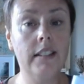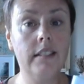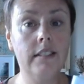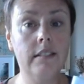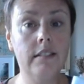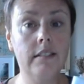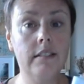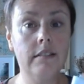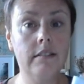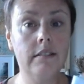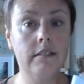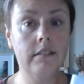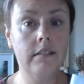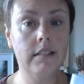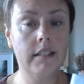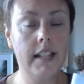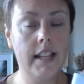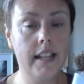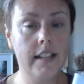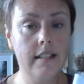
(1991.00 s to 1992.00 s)
scored
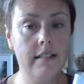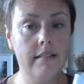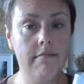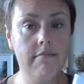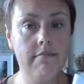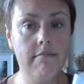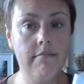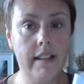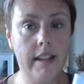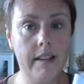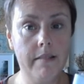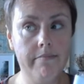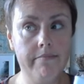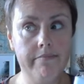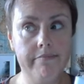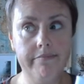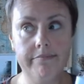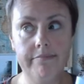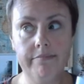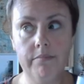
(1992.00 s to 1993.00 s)
117
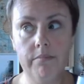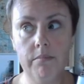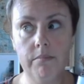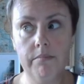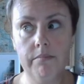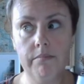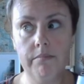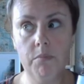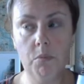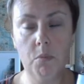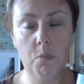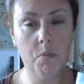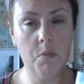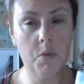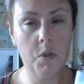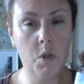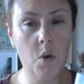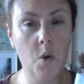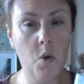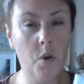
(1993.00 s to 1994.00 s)
points.
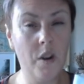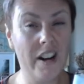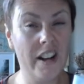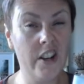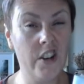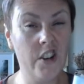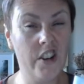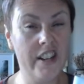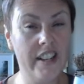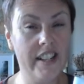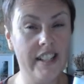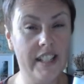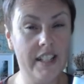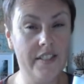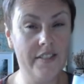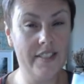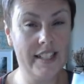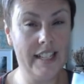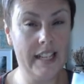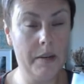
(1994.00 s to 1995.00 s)
So
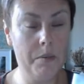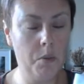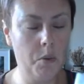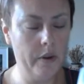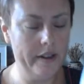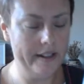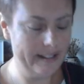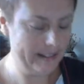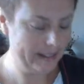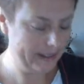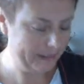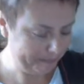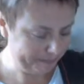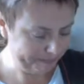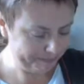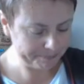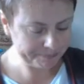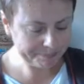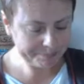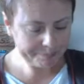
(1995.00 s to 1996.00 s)
I'm stitching
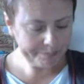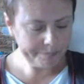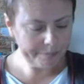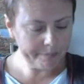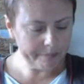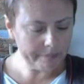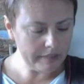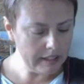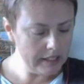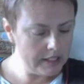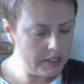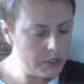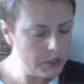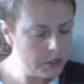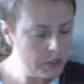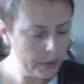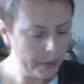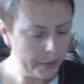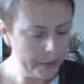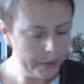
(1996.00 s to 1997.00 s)
this on. I
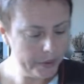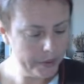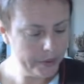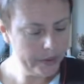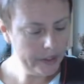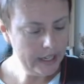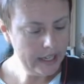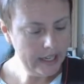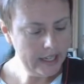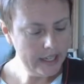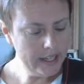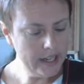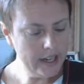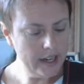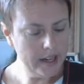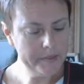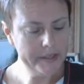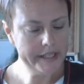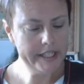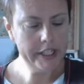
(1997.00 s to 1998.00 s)
think it's
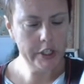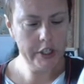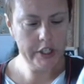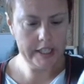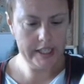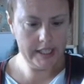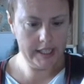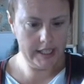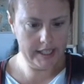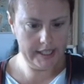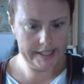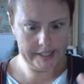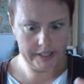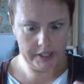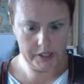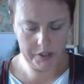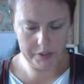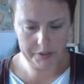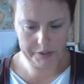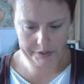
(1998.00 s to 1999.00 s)
28 count
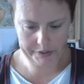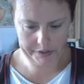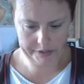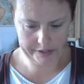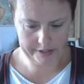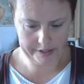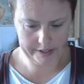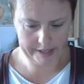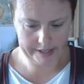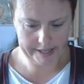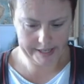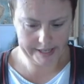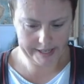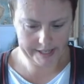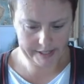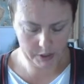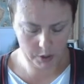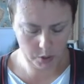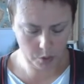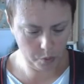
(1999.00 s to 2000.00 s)
linen or
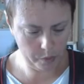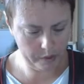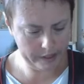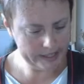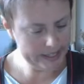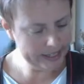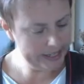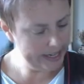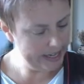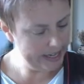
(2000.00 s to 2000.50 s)
even weave.